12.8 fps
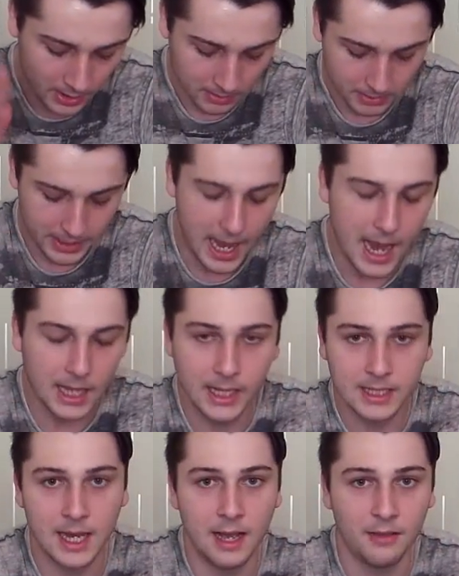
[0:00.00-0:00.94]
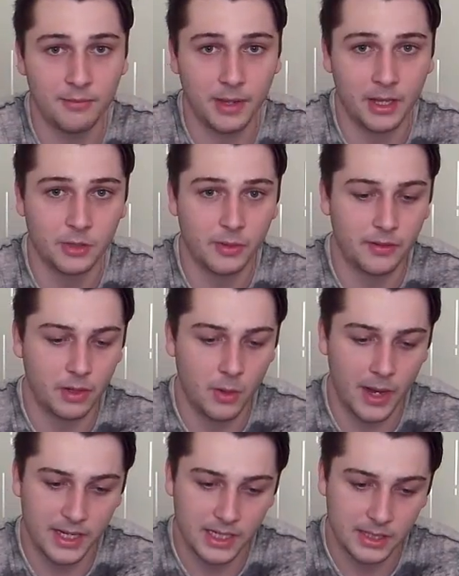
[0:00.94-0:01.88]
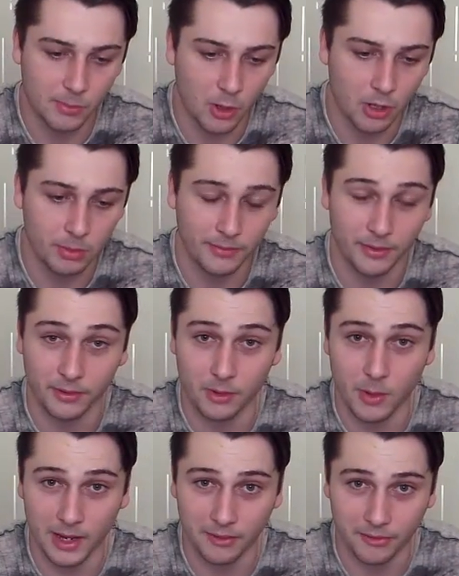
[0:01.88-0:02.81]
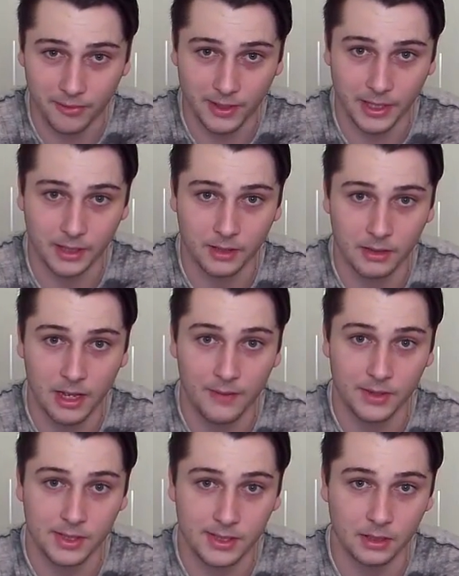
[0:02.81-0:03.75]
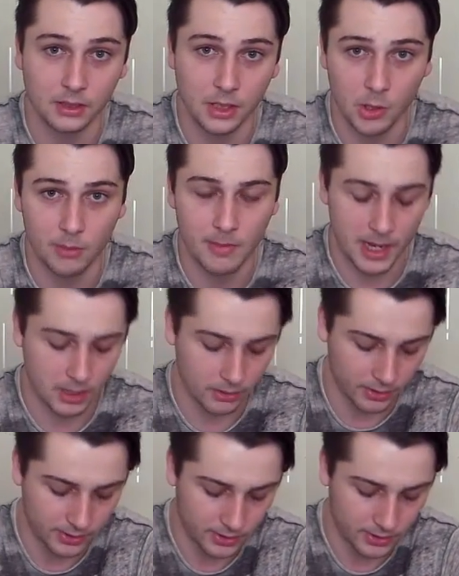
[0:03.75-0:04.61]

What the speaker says: But yeah, I like to have meals where they're quite small but they're quite filling and they're still low in macros.